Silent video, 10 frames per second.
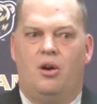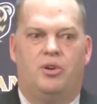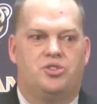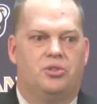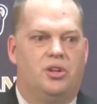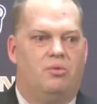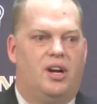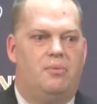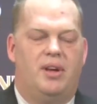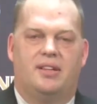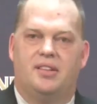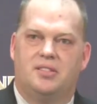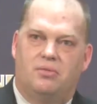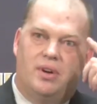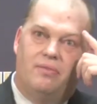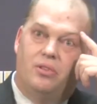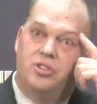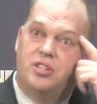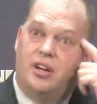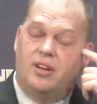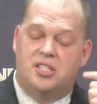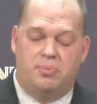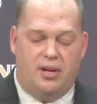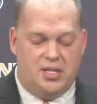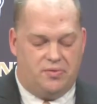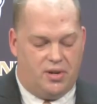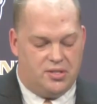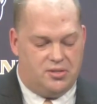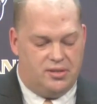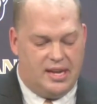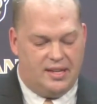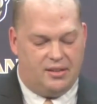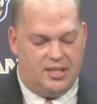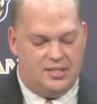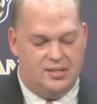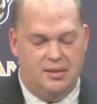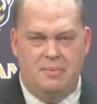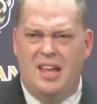We truly want to make this a revolutionary experience for our student athletes.